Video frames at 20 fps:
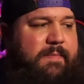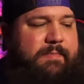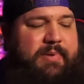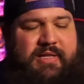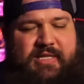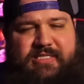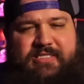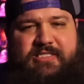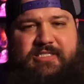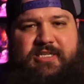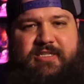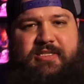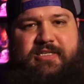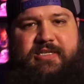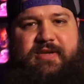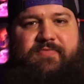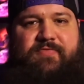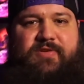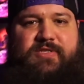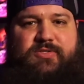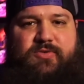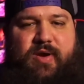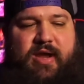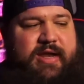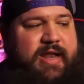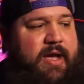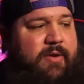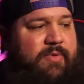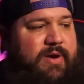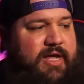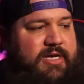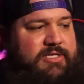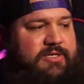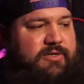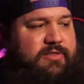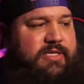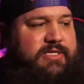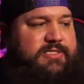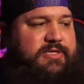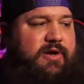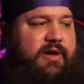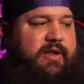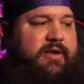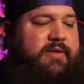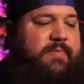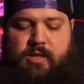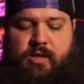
listen to the difference right now when I turn these on.